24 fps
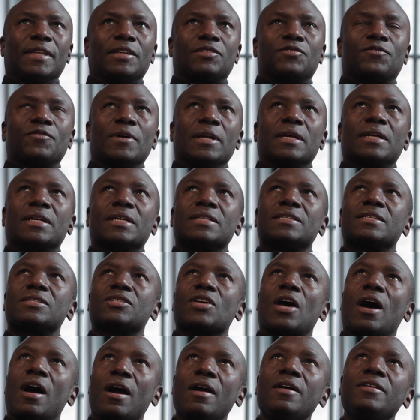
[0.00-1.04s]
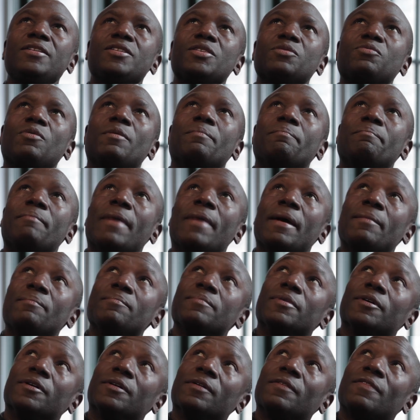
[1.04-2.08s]
It's funny because it's hard to
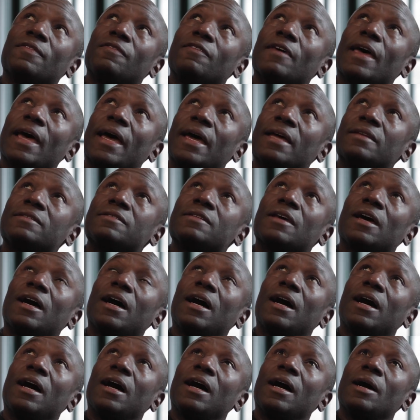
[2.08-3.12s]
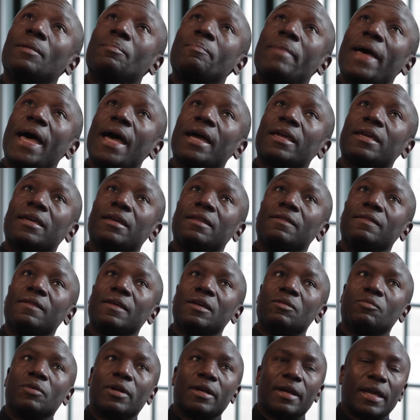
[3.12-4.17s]
remember that uh, back in the
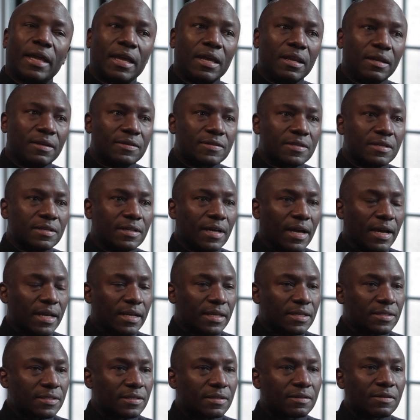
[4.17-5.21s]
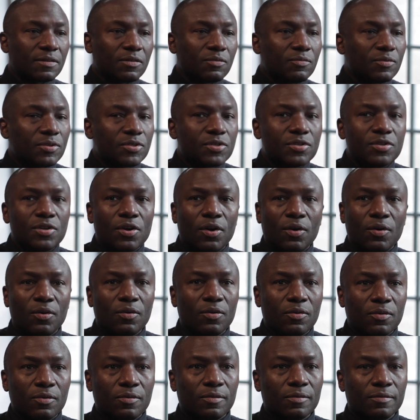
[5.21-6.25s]
what 80s and 90s, there was
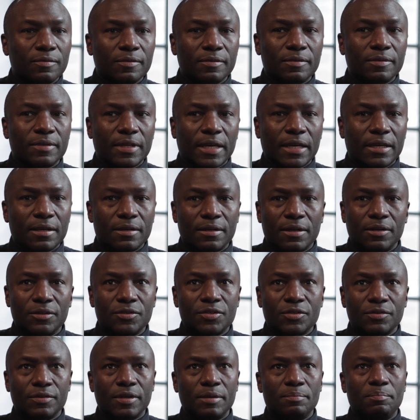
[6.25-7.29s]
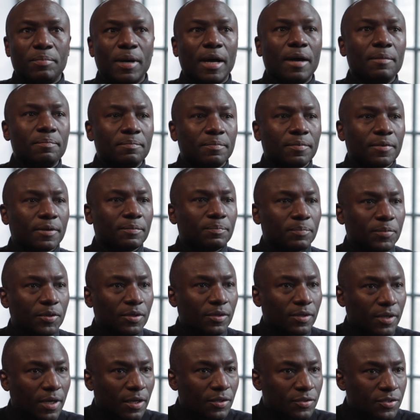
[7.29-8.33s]
no gay culture in pop popular
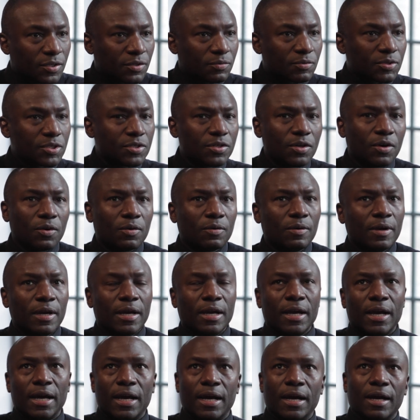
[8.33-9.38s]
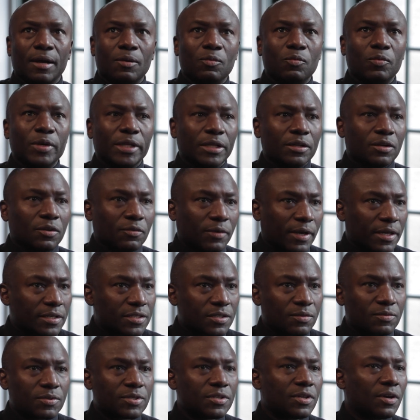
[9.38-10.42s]
culture. There was no uh, will and grace.
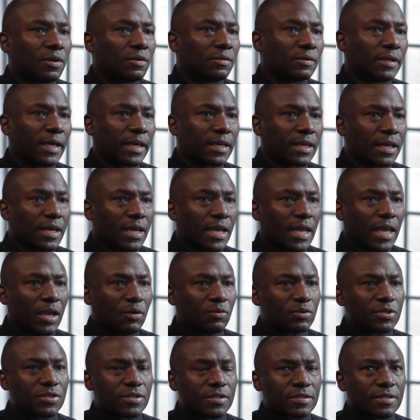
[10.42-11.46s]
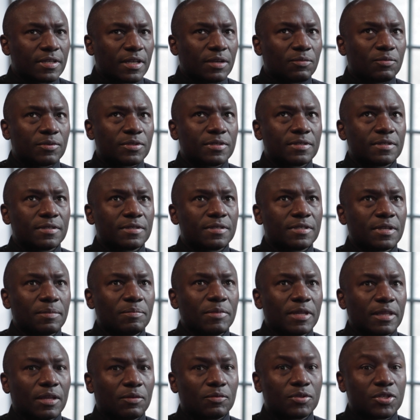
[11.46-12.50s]
There was no like. It was just. It was
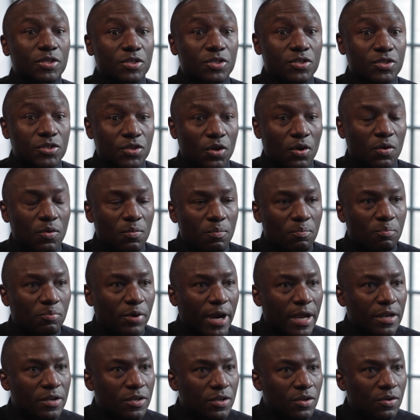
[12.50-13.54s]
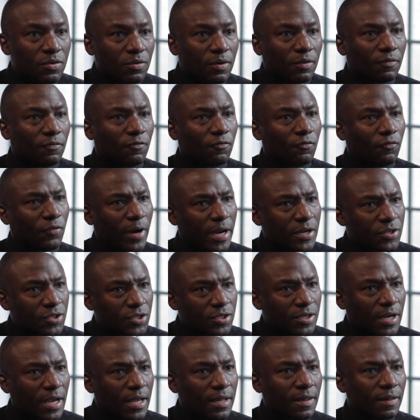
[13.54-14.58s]
something that was just so brand new and fresh,
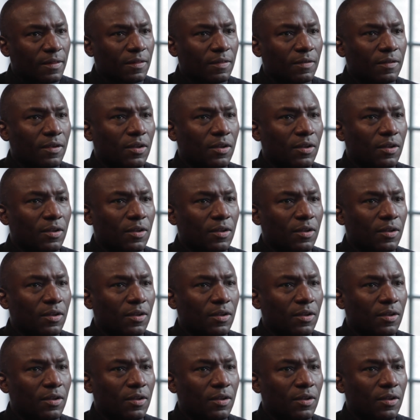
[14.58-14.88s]
and mm -hmm.